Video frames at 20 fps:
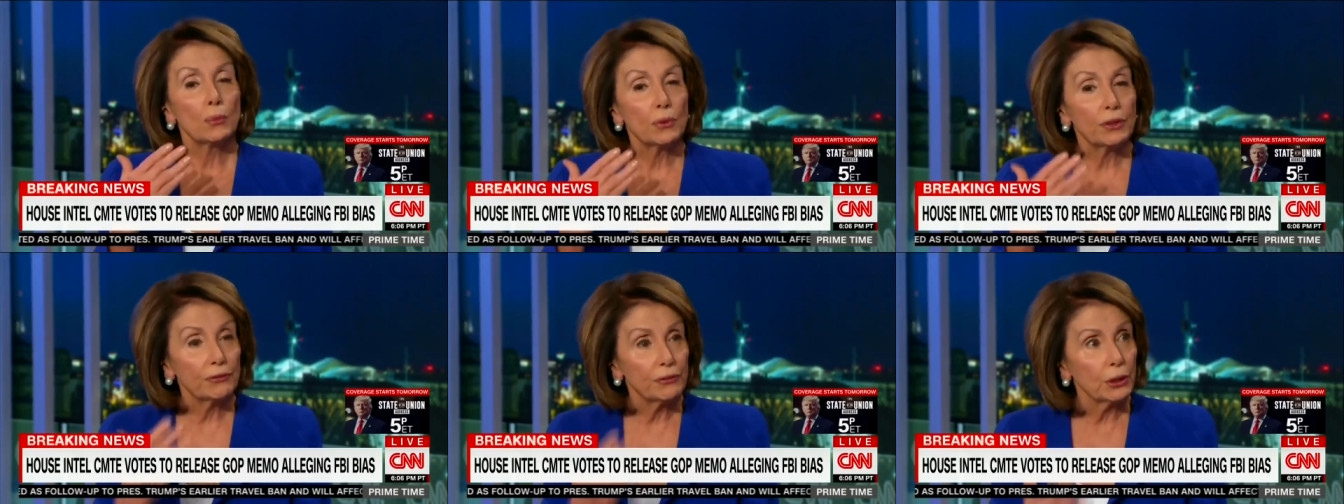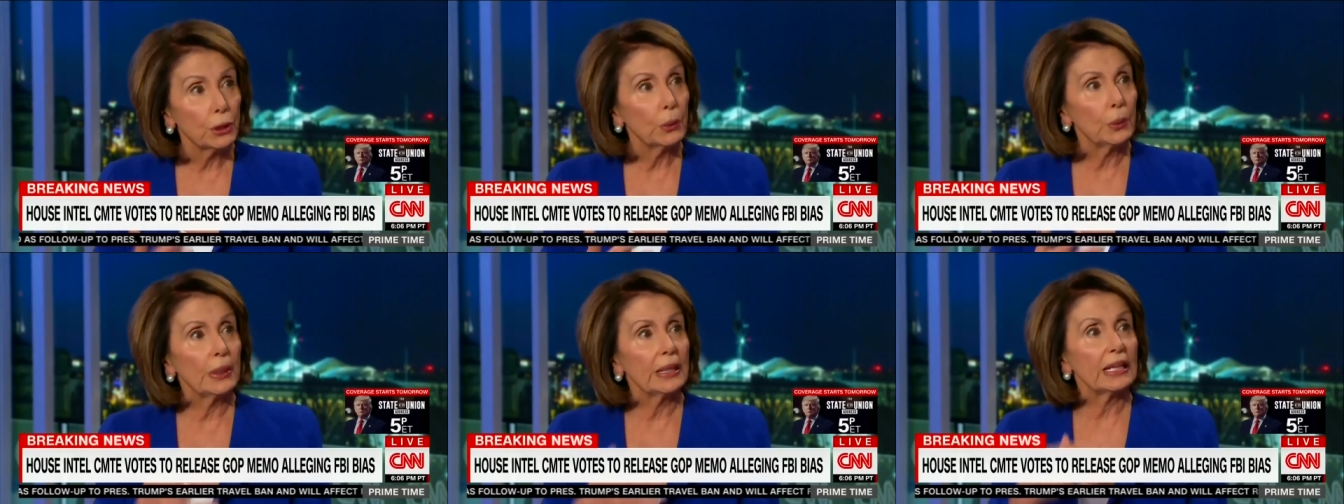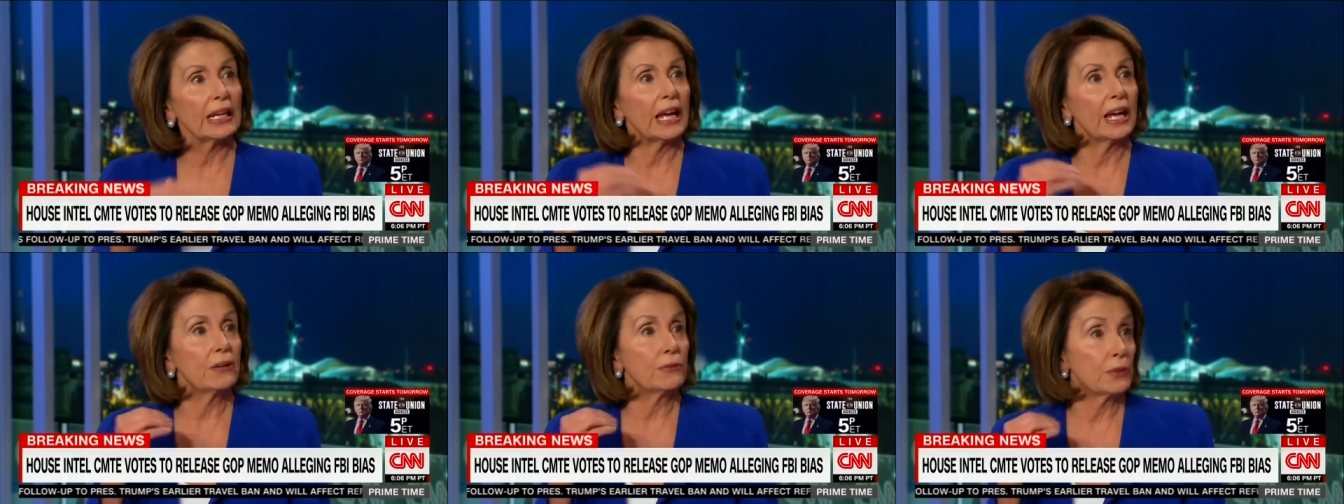
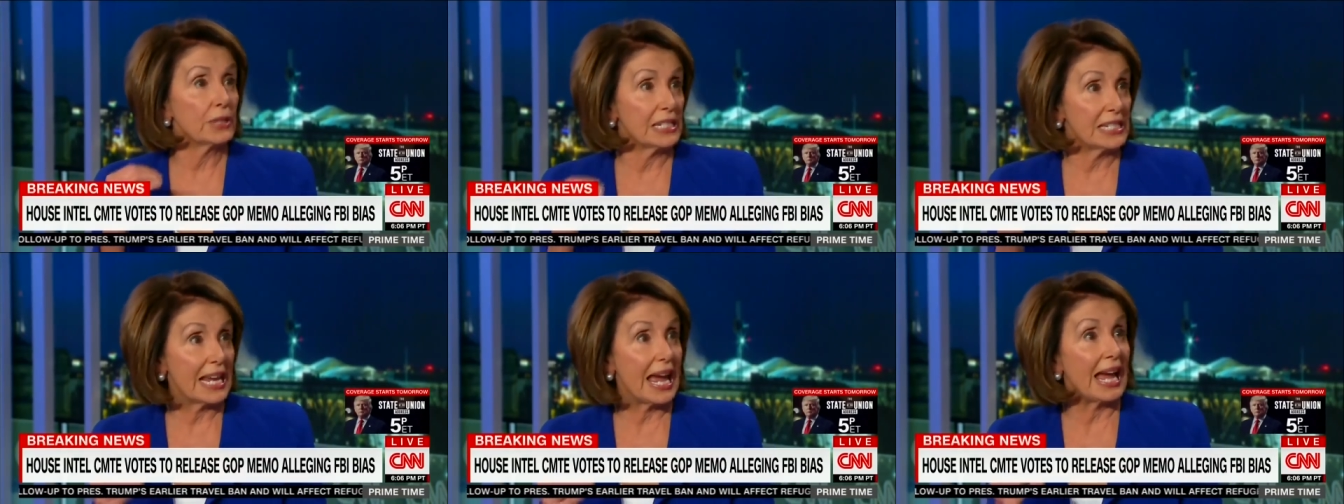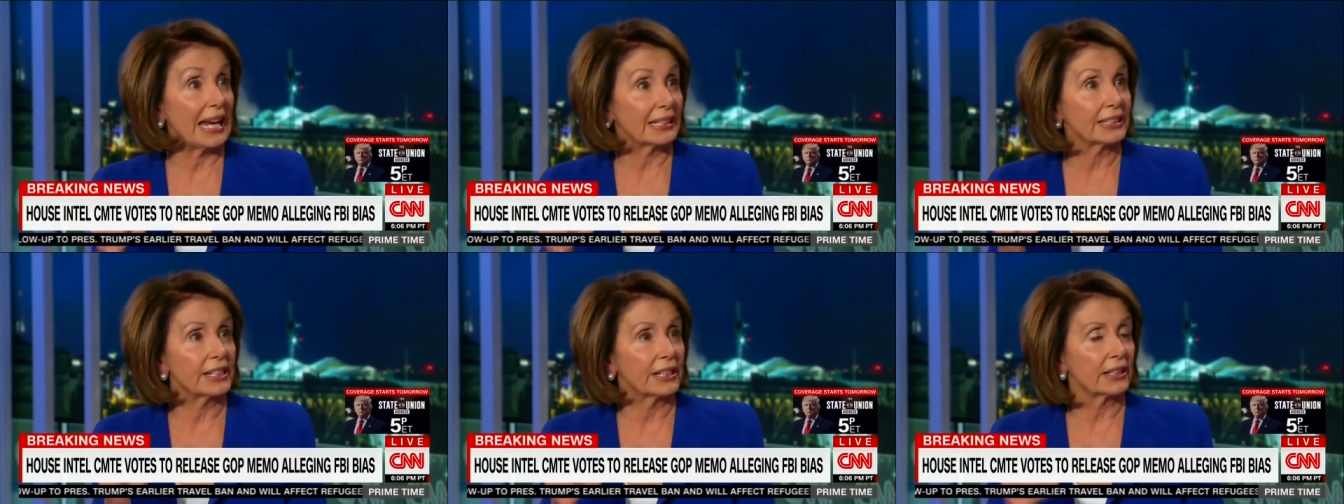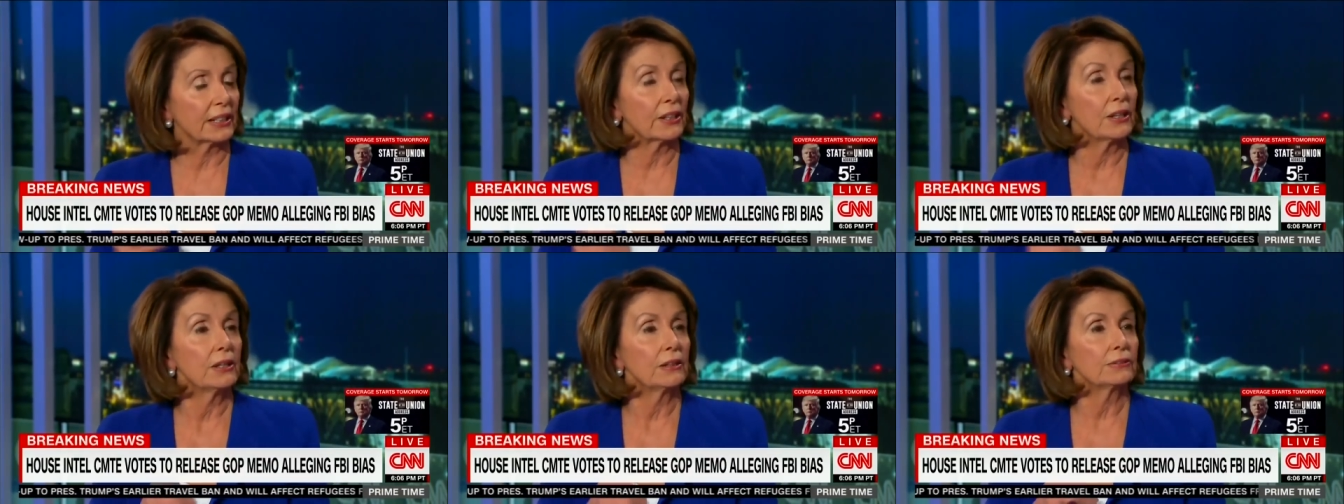reviewing and
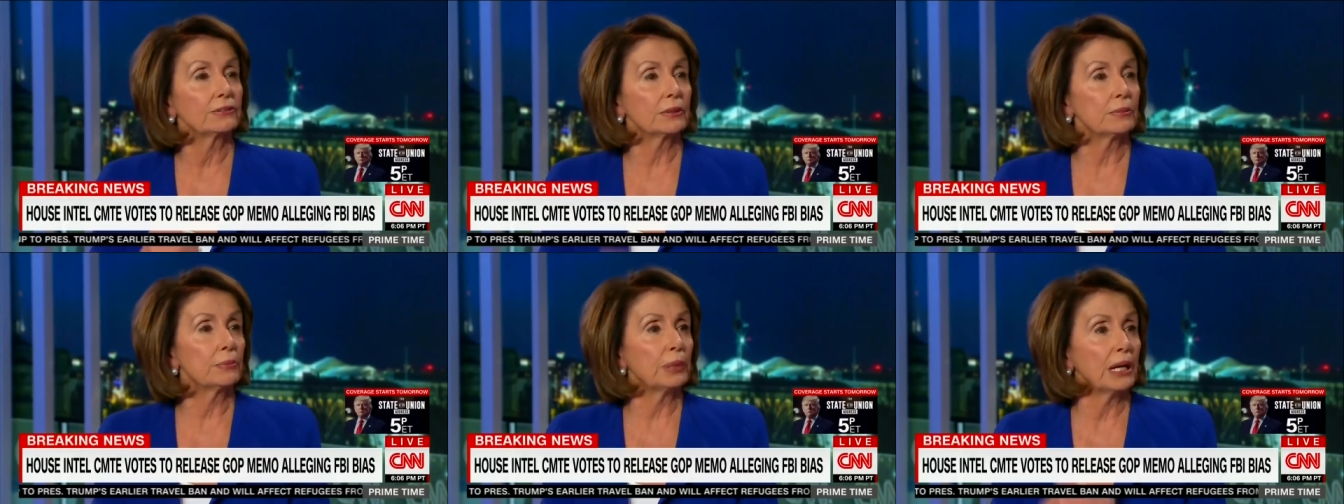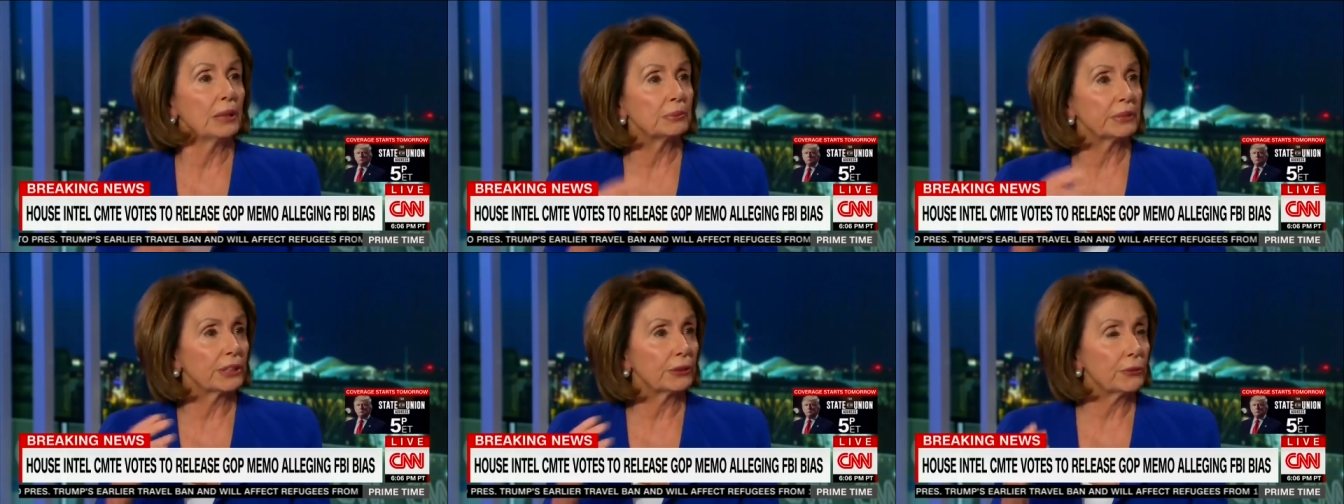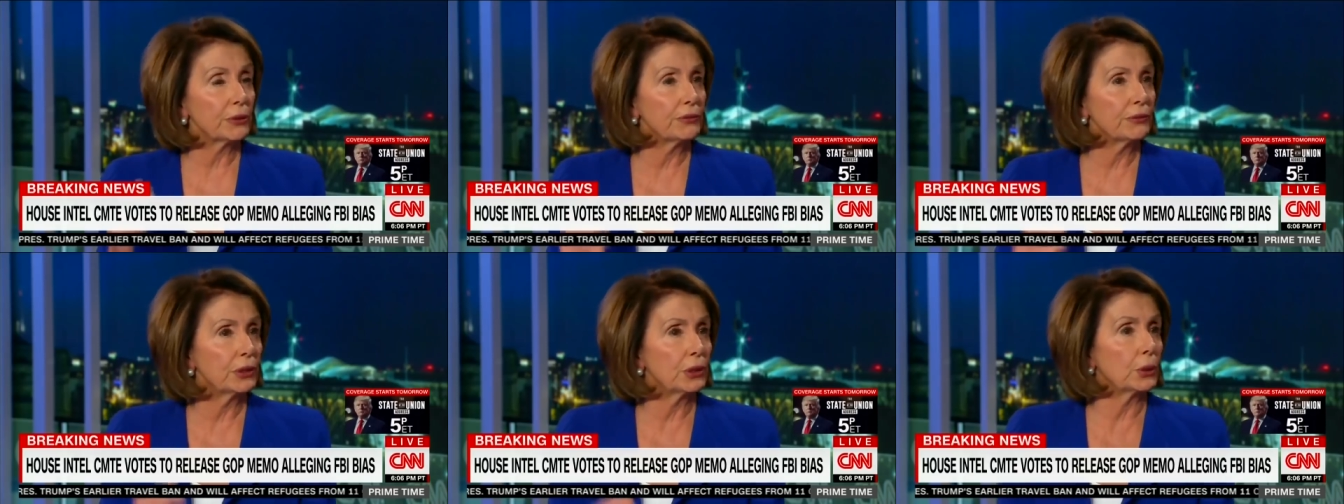redacting from
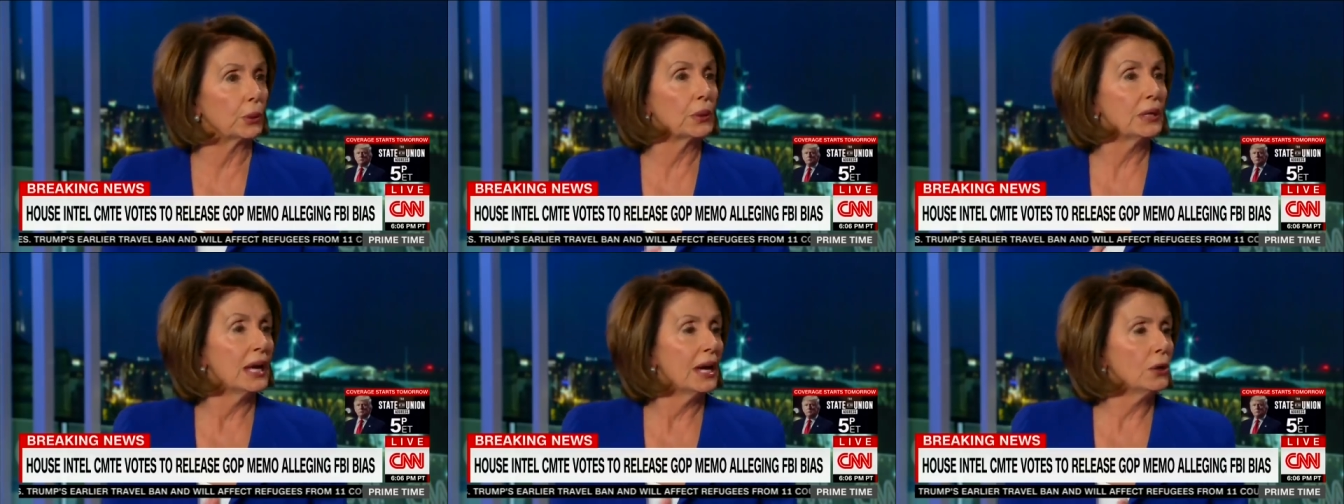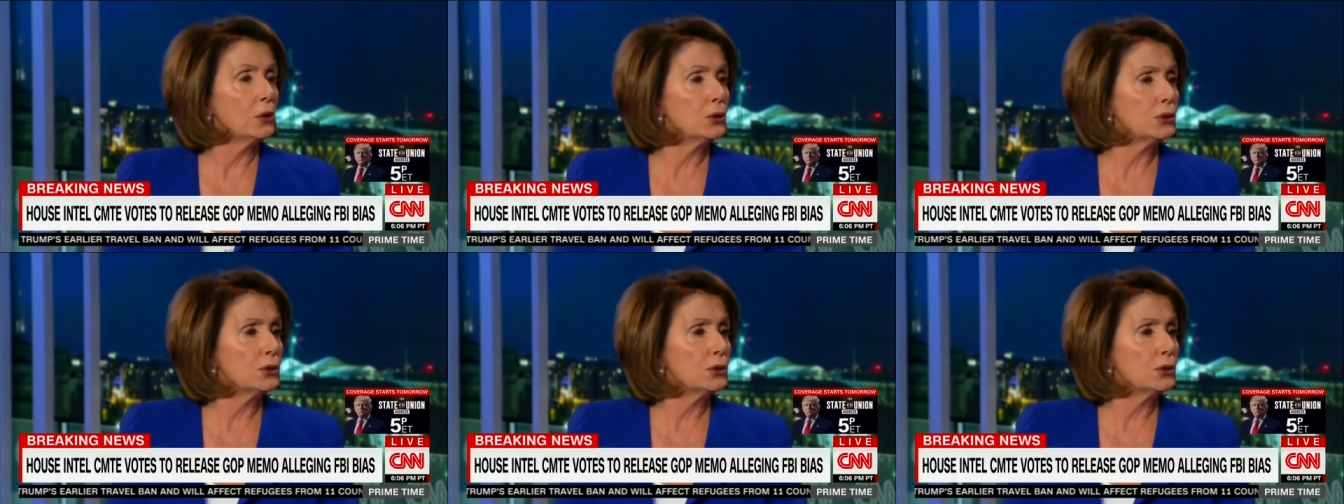public review.